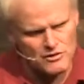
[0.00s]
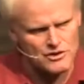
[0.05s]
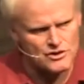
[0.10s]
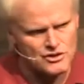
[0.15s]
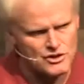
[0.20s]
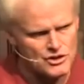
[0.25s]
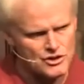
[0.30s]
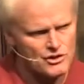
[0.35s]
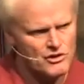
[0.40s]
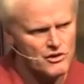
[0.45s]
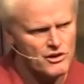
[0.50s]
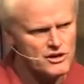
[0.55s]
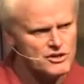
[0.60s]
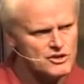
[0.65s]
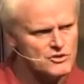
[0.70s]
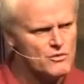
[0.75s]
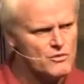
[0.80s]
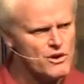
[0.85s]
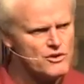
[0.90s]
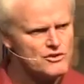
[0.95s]
you're
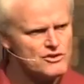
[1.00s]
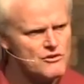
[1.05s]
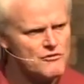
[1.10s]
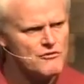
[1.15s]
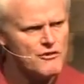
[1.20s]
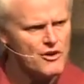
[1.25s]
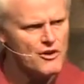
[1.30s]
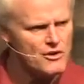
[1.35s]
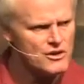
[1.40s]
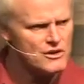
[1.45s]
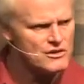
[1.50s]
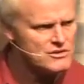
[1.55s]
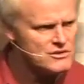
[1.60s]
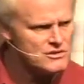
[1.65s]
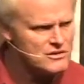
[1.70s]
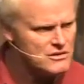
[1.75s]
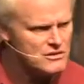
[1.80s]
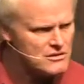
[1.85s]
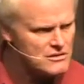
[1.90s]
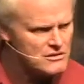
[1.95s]
discouraged, where's your
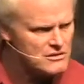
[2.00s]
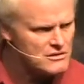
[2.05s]
focus?